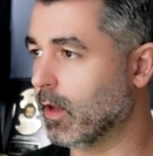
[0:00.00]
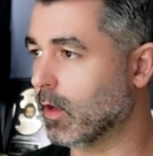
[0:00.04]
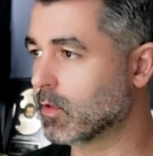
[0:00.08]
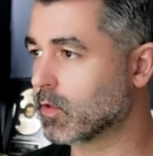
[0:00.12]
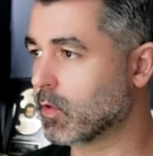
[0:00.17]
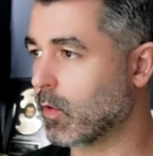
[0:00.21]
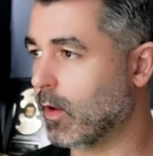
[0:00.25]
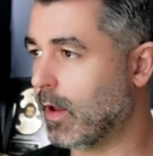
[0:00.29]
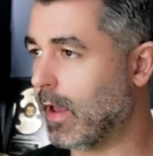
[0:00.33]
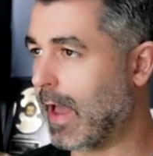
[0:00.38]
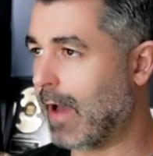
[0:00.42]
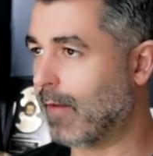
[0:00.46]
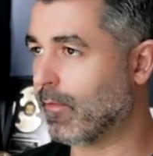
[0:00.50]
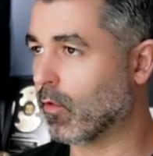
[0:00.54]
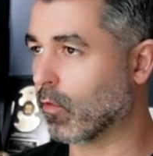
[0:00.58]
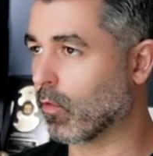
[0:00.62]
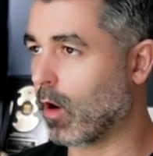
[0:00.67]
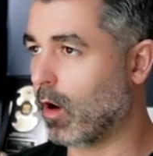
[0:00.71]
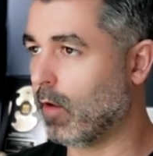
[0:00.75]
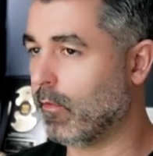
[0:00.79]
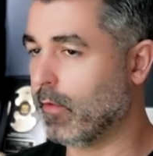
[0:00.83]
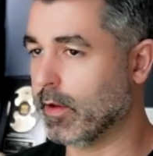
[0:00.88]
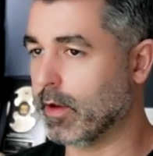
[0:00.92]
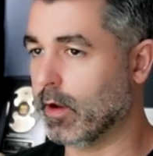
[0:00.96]
So I have the
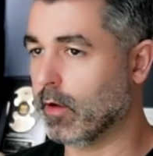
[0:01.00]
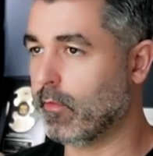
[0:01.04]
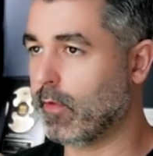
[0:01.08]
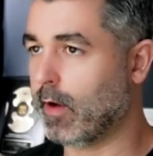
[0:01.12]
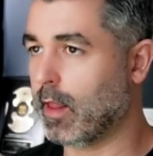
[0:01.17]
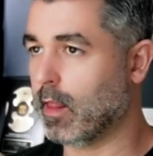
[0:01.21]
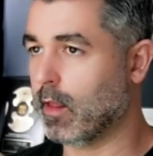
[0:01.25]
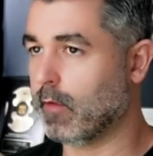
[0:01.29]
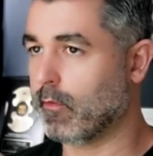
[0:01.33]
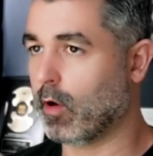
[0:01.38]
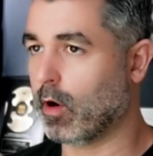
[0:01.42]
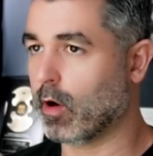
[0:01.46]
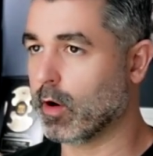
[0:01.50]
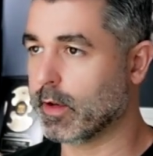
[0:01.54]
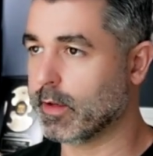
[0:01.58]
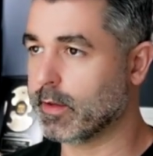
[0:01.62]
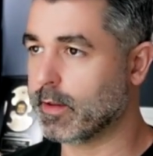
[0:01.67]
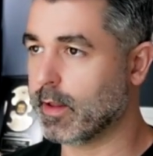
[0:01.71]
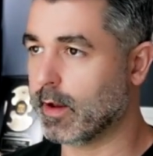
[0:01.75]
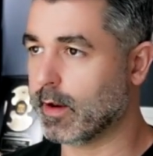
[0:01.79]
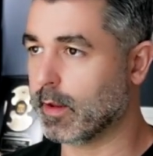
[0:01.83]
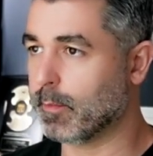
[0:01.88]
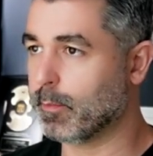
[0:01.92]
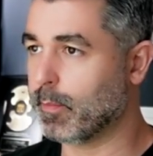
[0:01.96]
raw video file. I've already
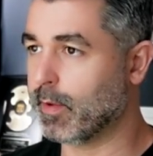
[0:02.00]
done it.